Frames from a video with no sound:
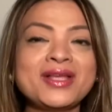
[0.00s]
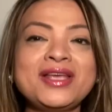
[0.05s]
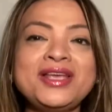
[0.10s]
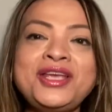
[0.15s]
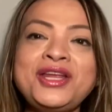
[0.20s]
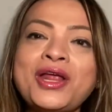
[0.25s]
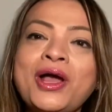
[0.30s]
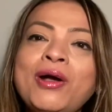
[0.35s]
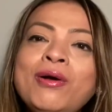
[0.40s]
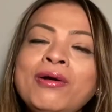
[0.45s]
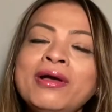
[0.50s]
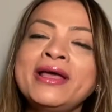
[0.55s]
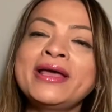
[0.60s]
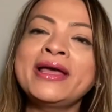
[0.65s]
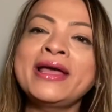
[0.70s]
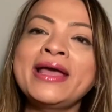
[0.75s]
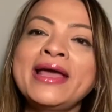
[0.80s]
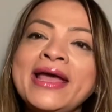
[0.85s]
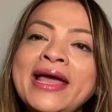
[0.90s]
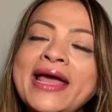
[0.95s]
you know,
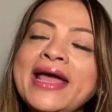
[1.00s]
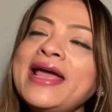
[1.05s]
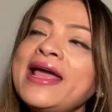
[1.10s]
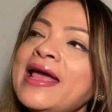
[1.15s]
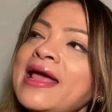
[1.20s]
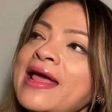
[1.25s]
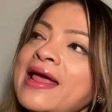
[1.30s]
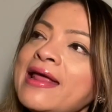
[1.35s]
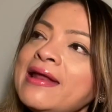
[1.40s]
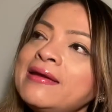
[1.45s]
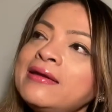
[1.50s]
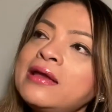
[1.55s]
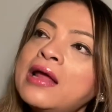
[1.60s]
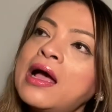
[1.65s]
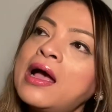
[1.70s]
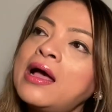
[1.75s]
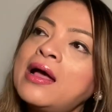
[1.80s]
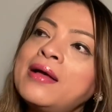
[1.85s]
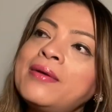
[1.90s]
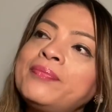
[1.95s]
and
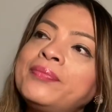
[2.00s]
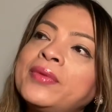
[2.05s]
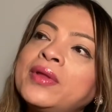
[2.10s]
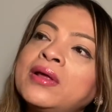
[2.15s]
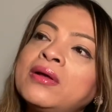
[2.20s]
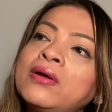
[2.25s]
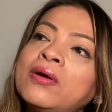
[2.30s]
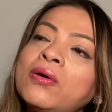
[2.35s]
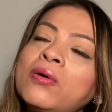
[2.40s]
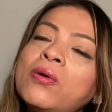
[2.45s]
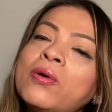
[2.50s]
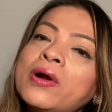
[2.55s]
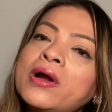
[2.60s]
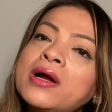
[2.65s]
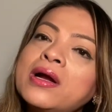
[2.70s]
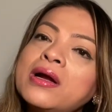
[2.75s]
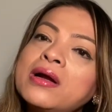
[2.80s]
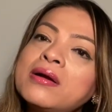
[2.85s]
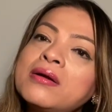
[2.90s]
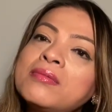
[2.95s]

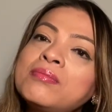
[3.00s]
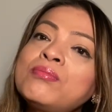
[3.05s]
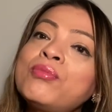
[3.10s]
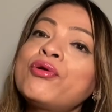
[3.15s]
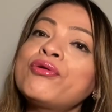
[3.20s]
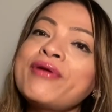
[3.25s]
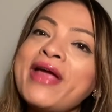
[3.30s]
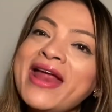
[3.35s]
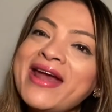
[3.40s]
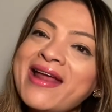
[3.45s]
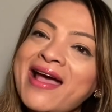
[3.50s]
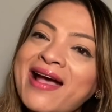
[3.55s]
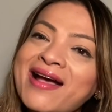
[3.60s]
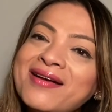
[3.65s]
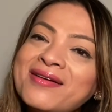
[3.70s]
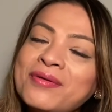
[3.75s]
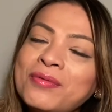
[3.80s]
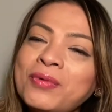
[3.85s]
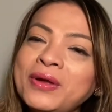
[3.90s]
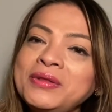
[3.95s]
or morena,
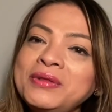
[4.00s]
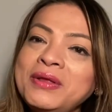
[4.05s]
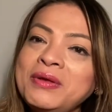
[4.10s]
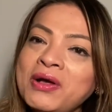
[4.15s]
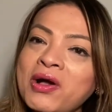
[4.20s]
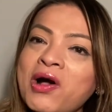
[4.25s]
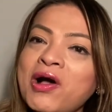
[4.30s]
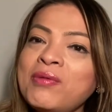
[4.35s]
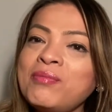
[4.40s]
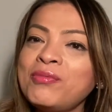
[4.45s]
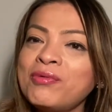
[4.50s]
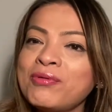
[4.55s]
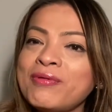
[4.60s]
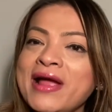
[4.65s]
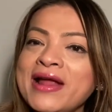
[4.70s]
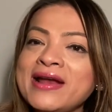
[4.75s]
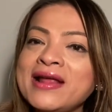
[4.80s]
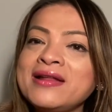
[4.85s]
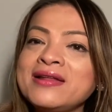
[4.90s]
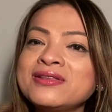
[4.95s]
what they call
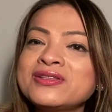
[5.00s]
morena.